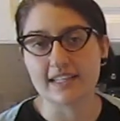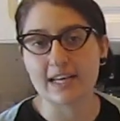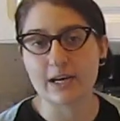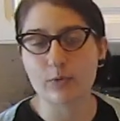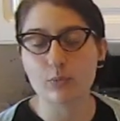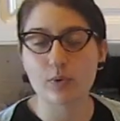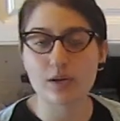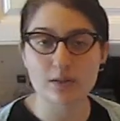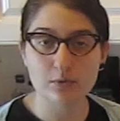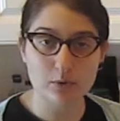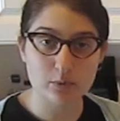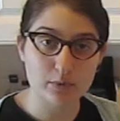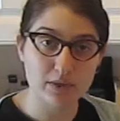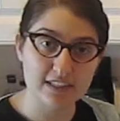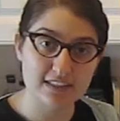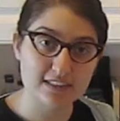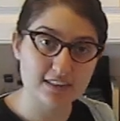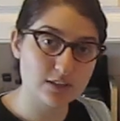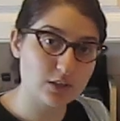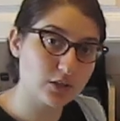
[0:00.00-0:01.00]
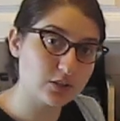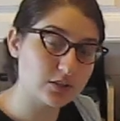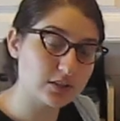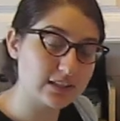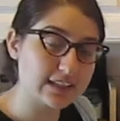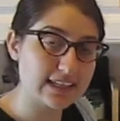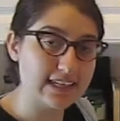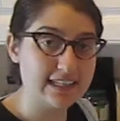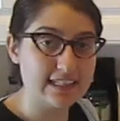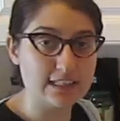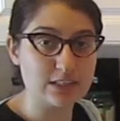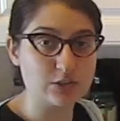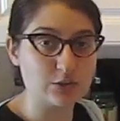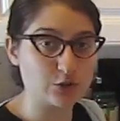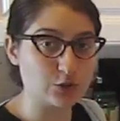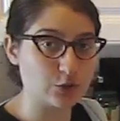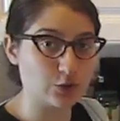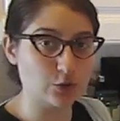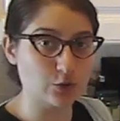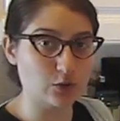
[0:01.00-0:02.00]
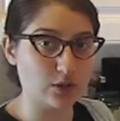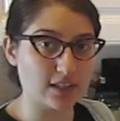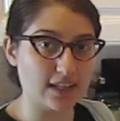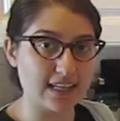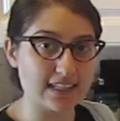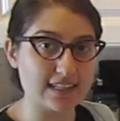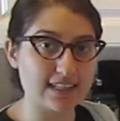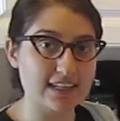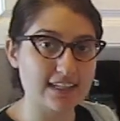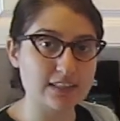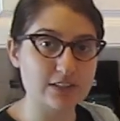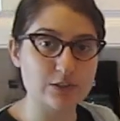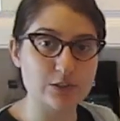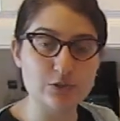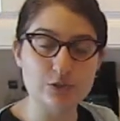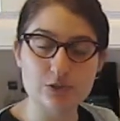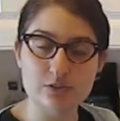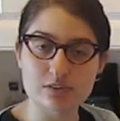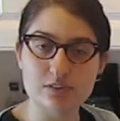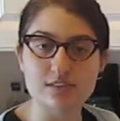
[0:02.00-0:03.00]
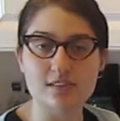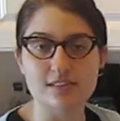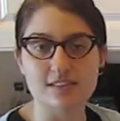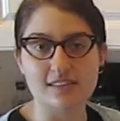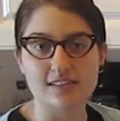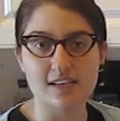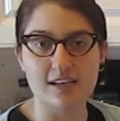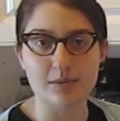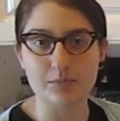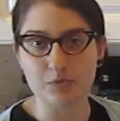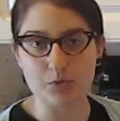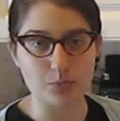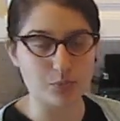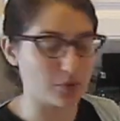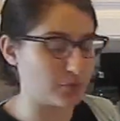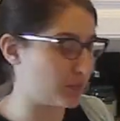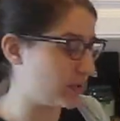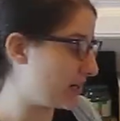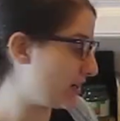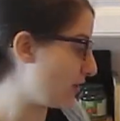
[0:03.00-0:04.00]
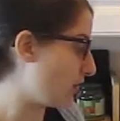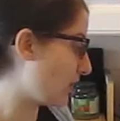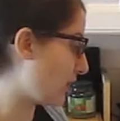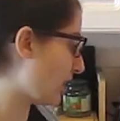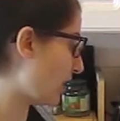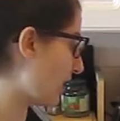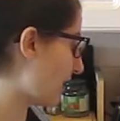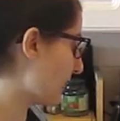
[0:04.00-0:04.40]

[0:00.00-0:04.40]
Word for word: now while we're waiting on our cake to cool, I'd like to use this time to prepare